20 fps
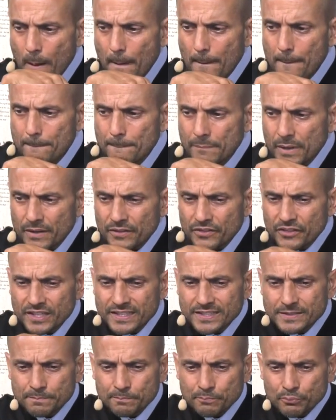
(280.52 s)
But
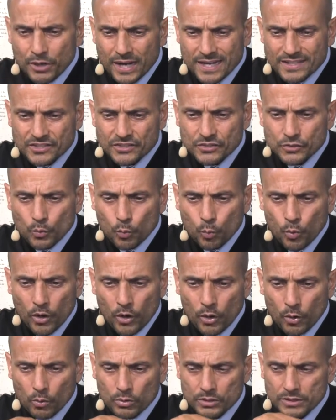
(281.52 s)
this present
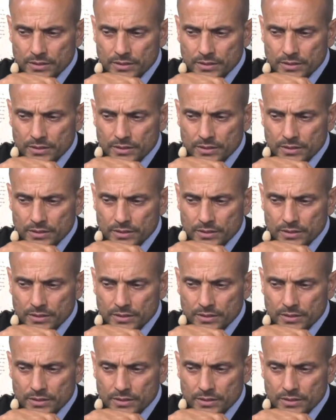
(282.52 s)
world.